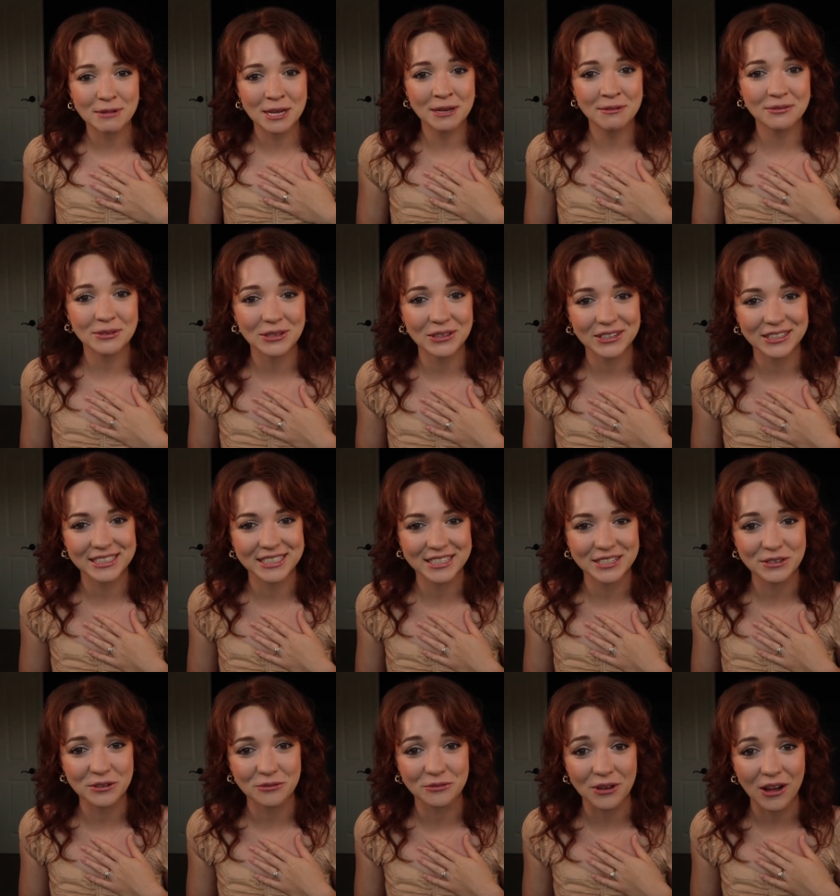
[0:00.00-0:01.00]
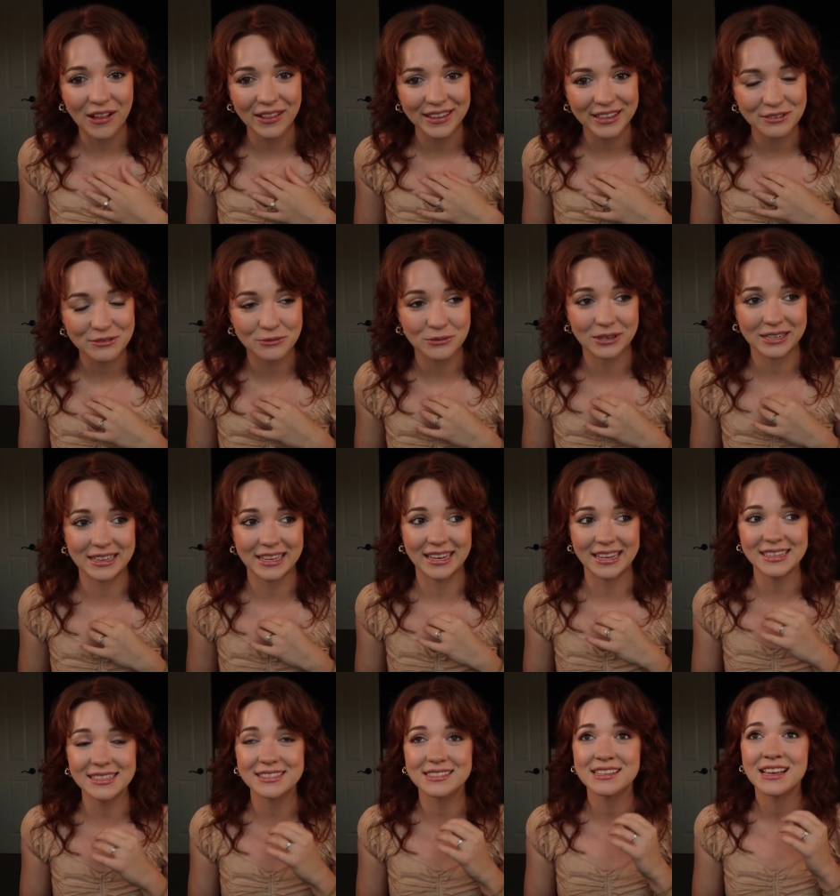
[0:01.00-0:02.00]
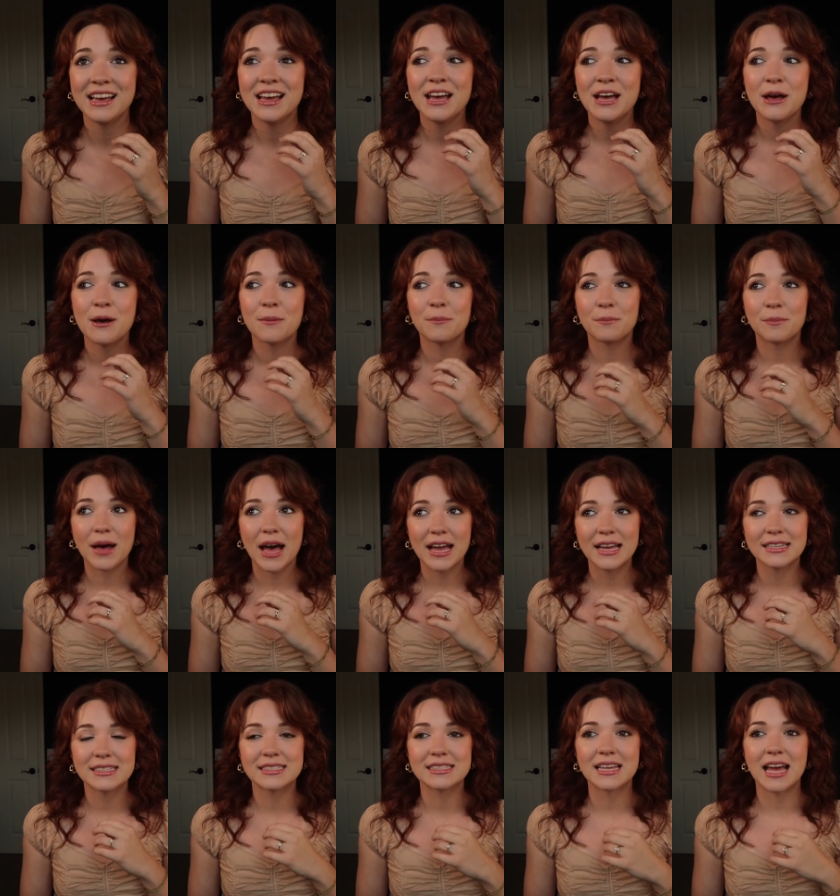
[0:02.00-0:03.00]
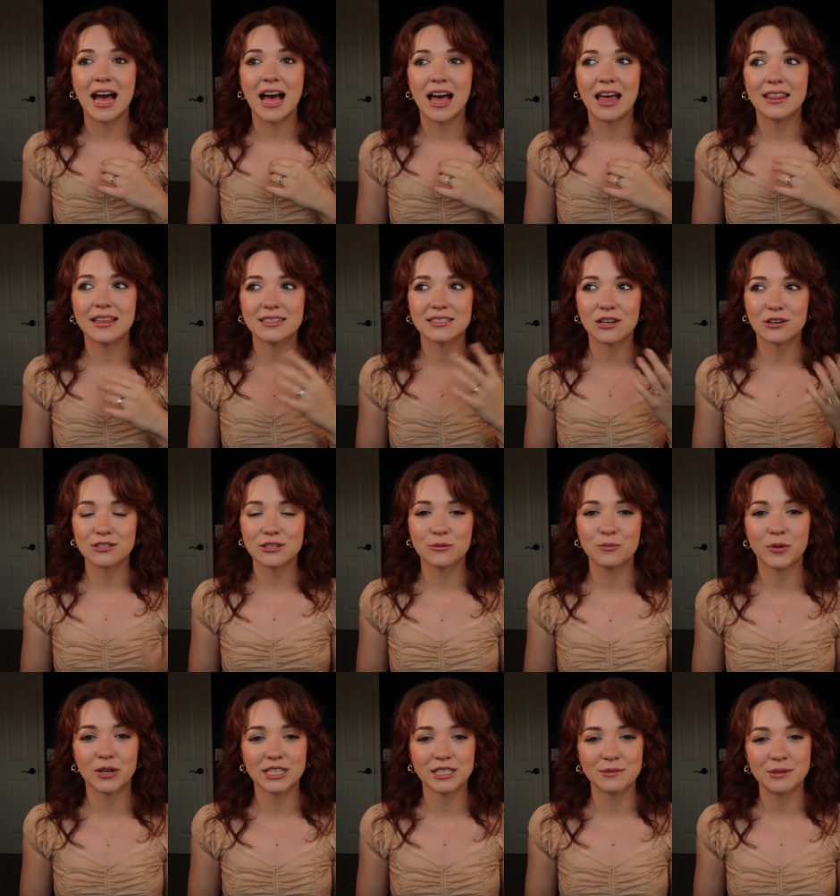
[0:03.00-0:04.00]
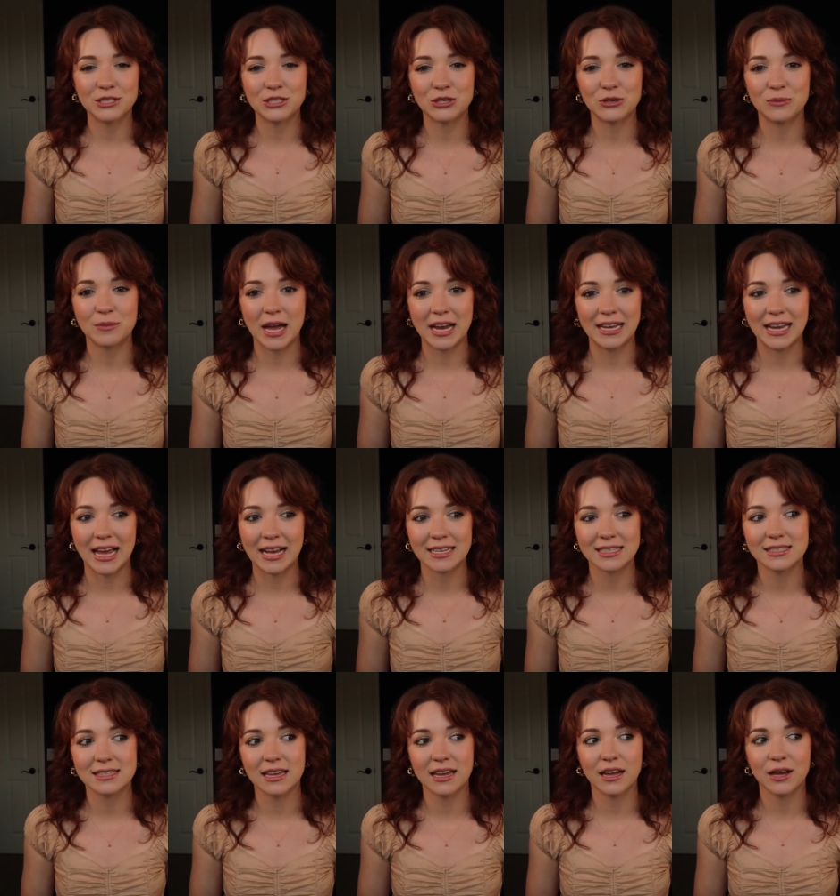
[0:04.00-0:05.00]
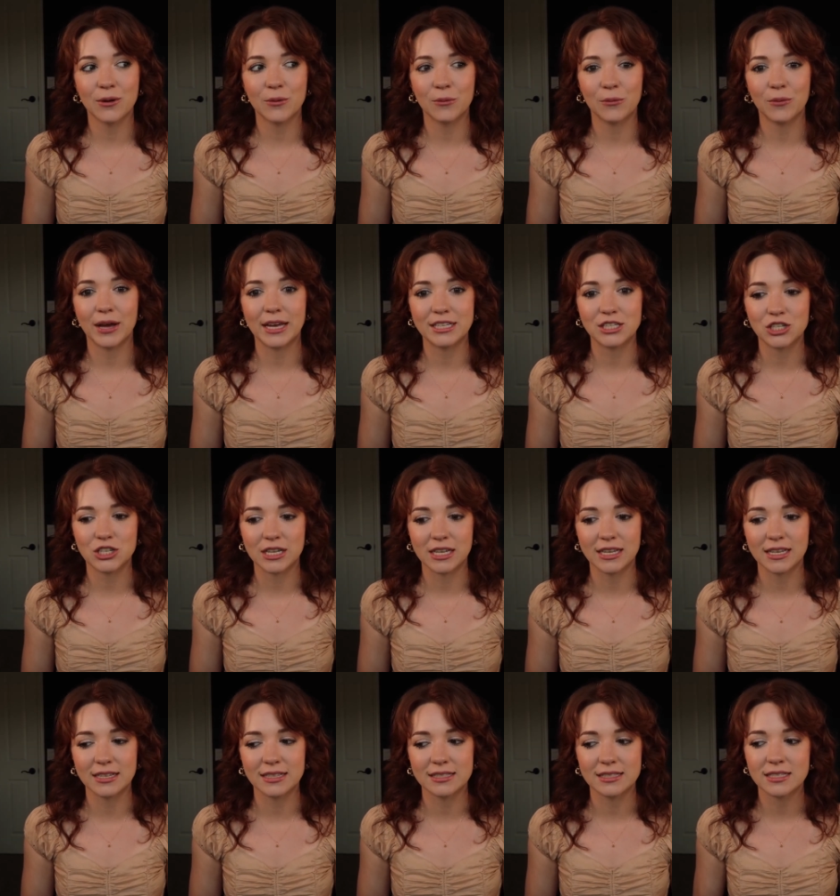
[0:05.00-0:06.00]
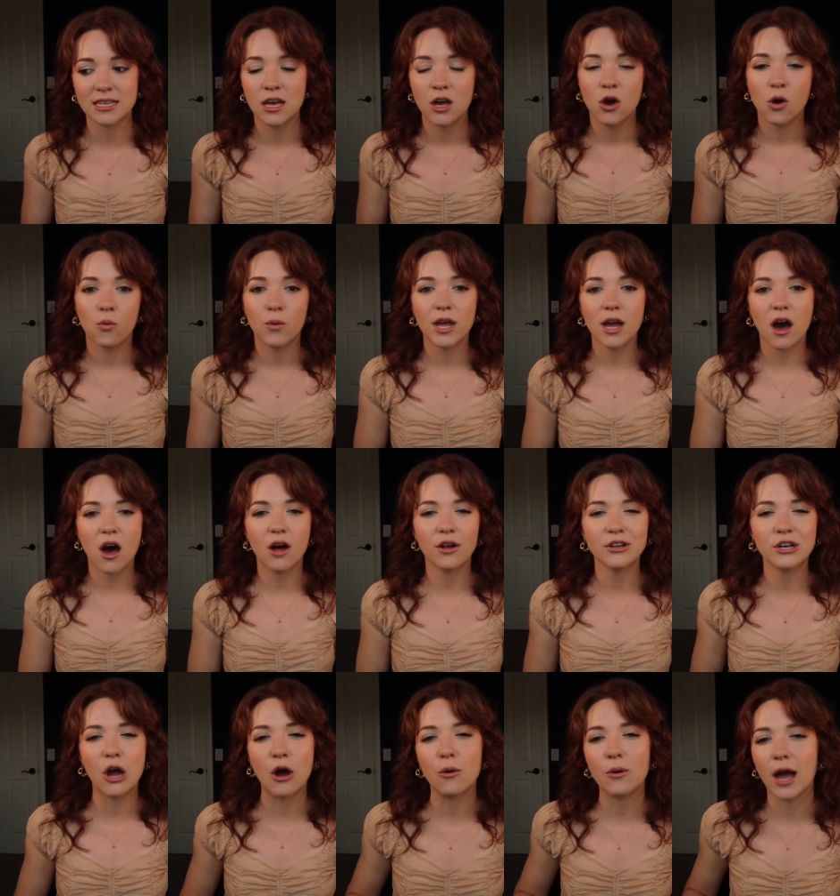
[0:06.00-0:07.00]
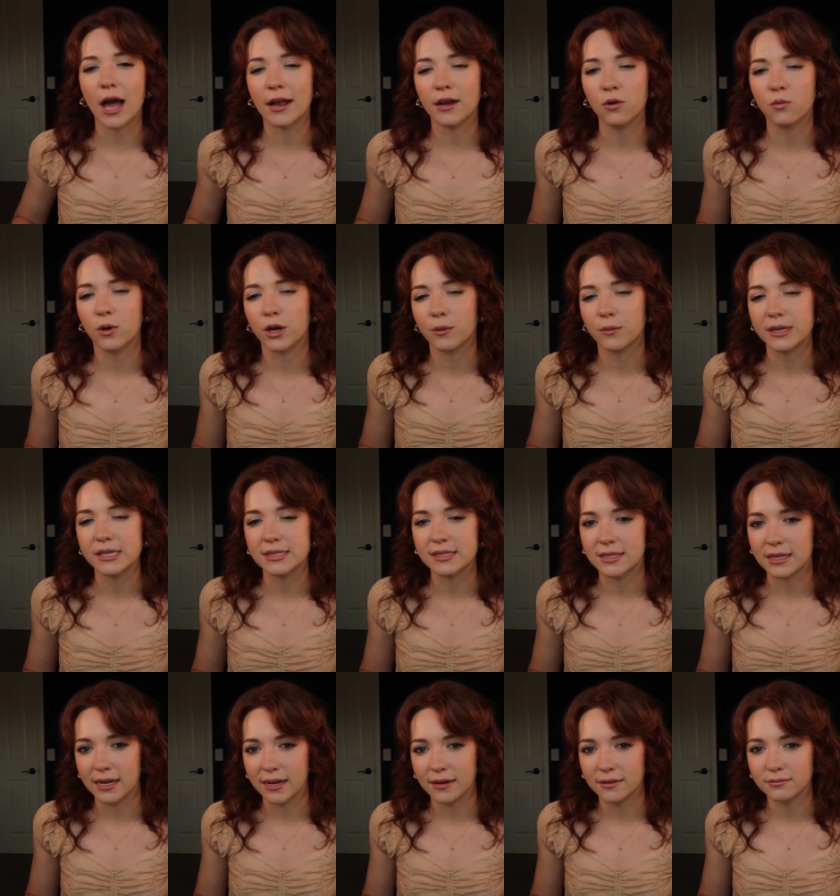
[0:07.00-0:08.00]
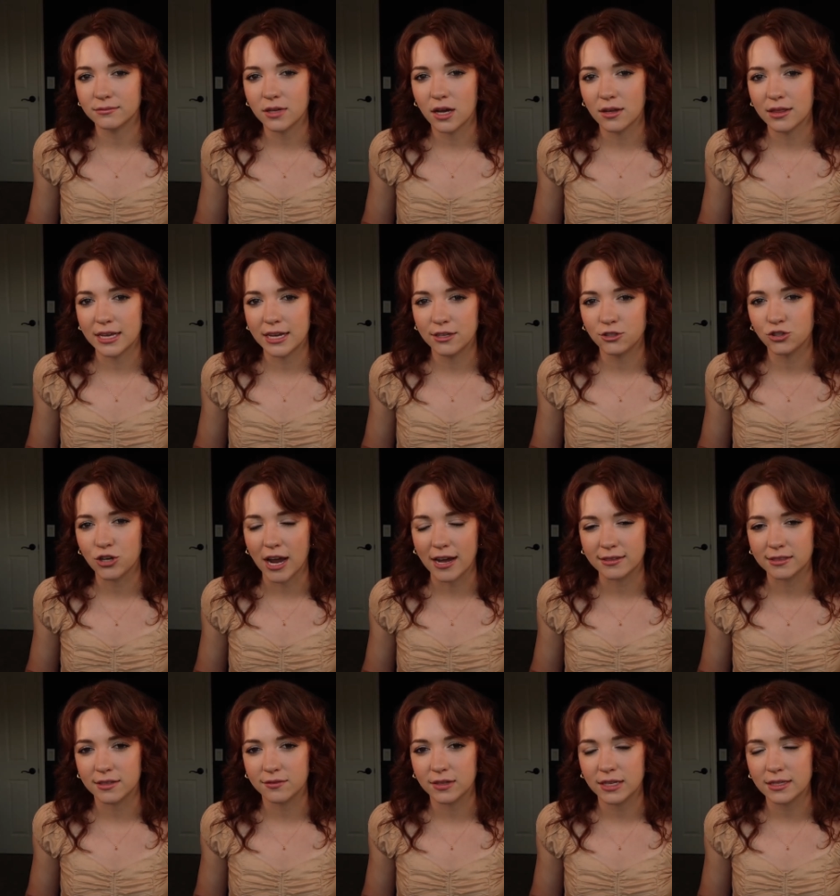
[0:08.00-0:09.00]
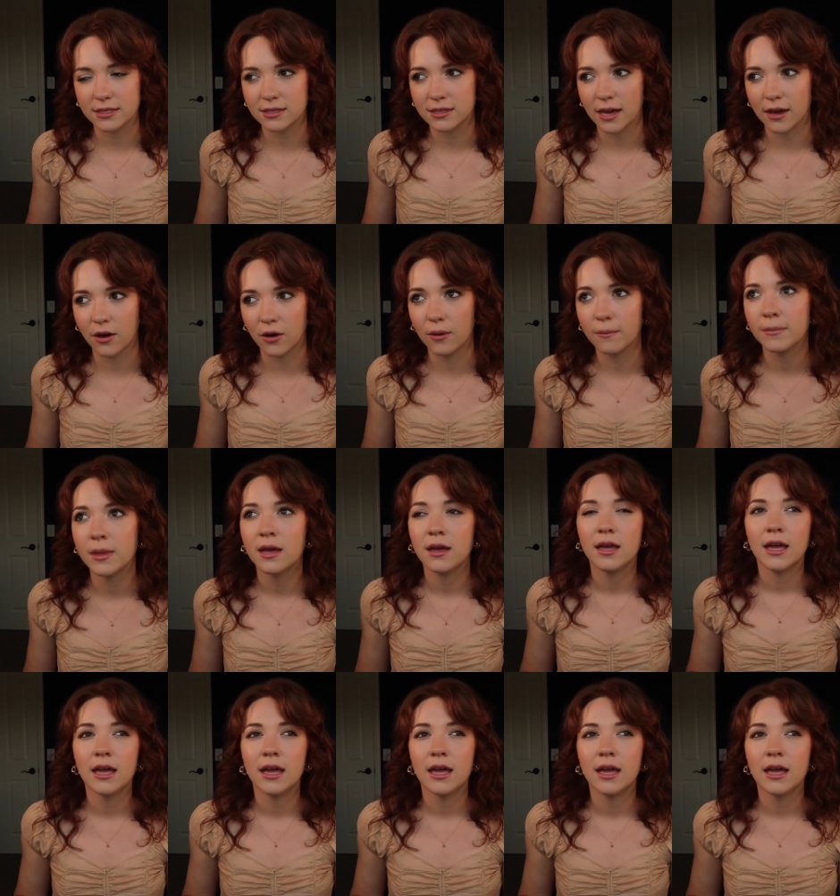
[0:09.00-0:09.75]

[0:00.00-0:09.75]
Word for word: people are still falling for this, but this also brings me to my next thing, which is we all know kind of where we stand on the attractiveness scale.